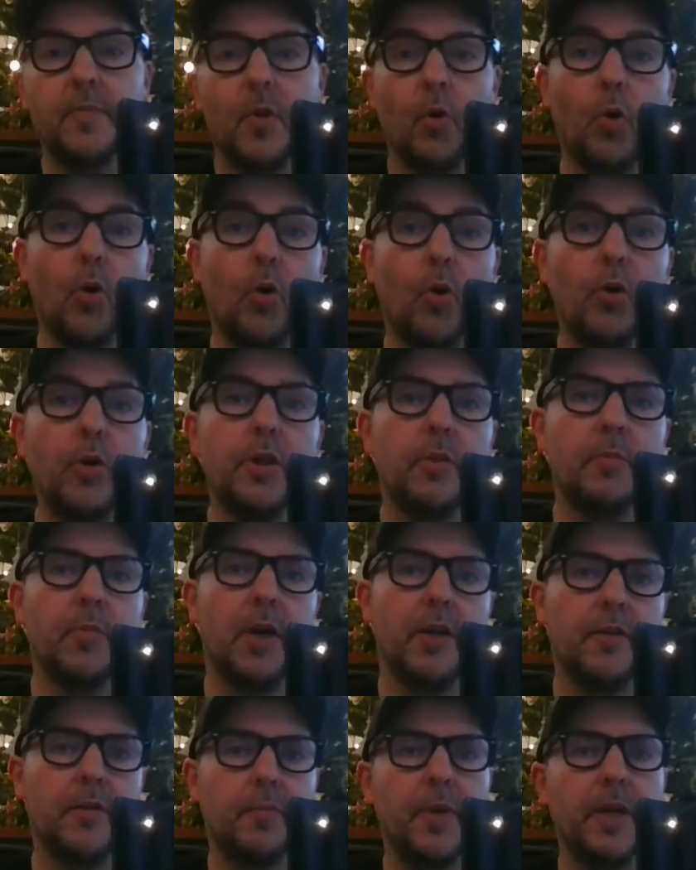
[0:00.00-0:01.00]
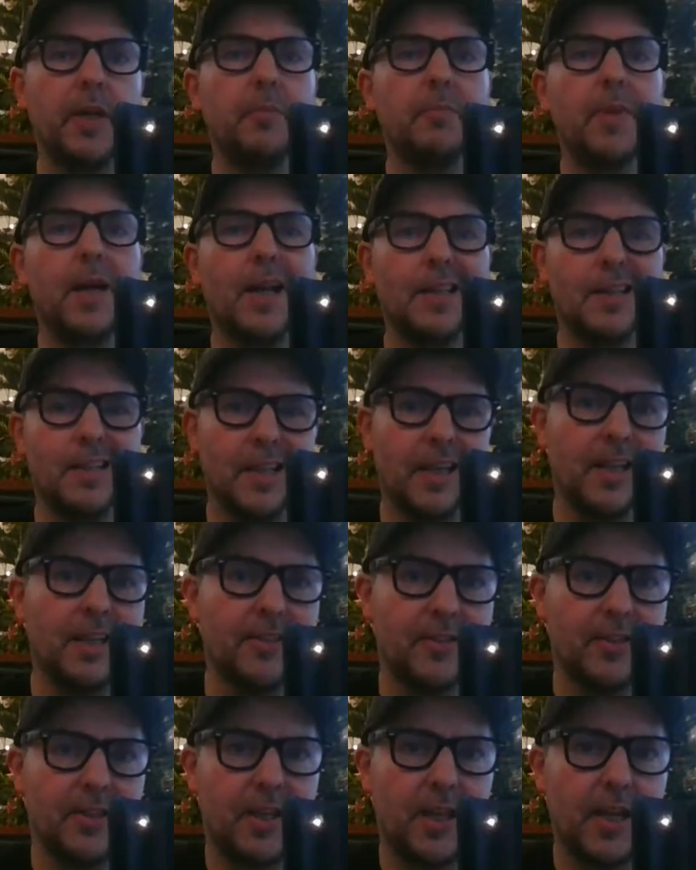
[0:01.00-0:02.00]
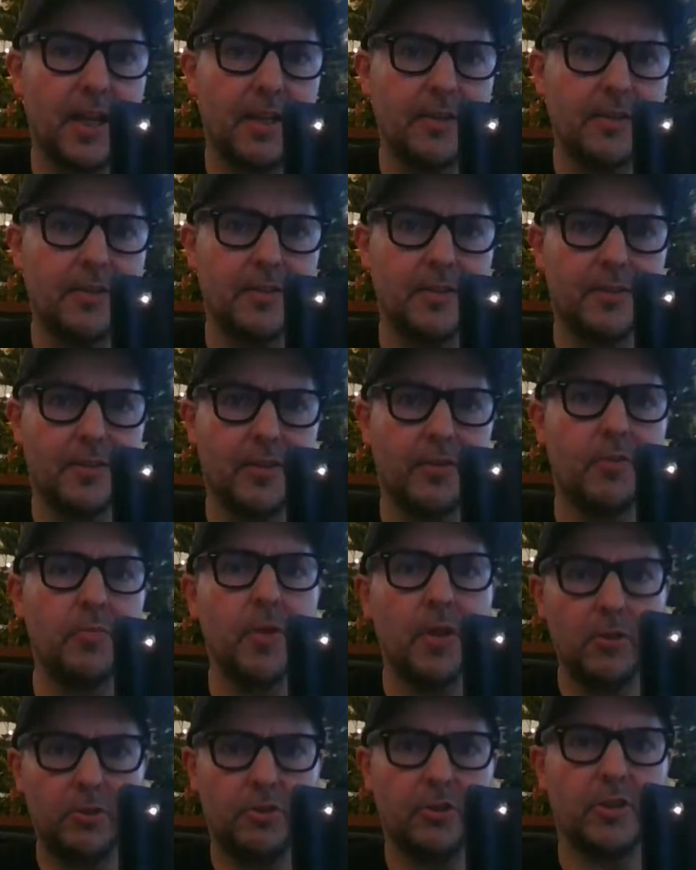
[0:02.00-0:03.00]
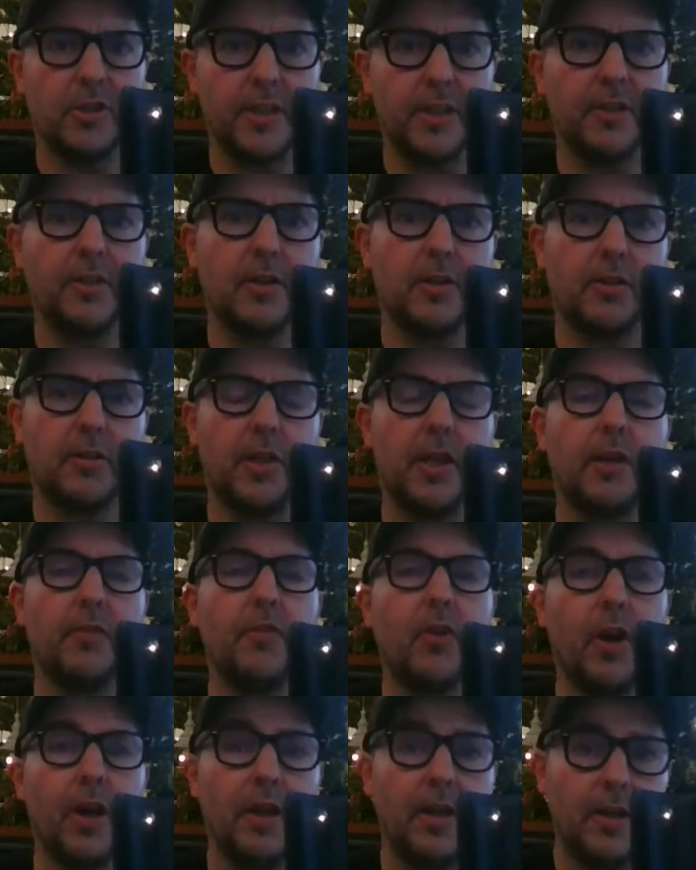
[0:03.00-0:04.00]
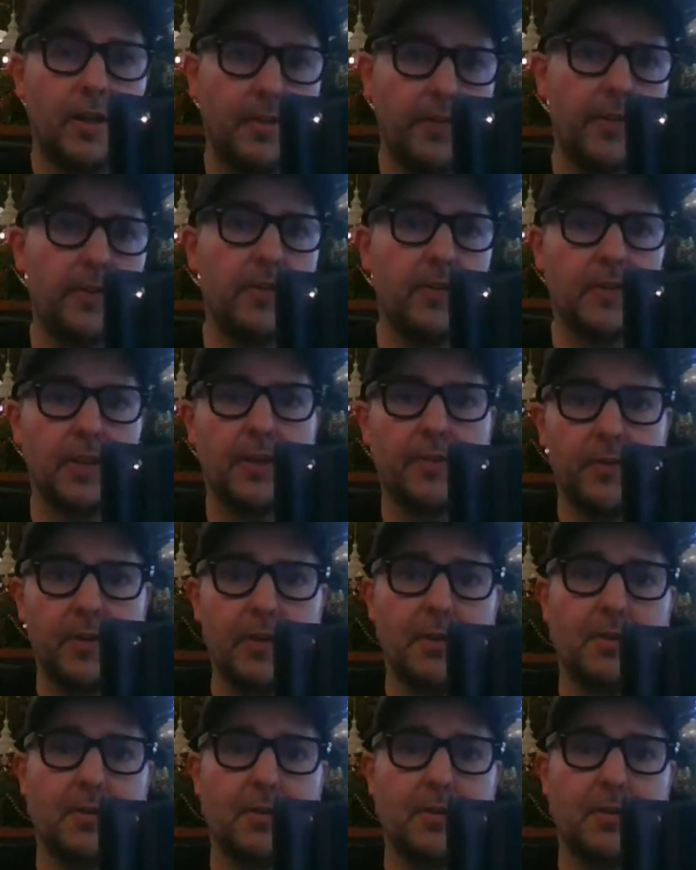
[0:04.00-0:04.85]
Or you might have made mad gains in hex. And so emotionally, you're going to think, right, this is definitely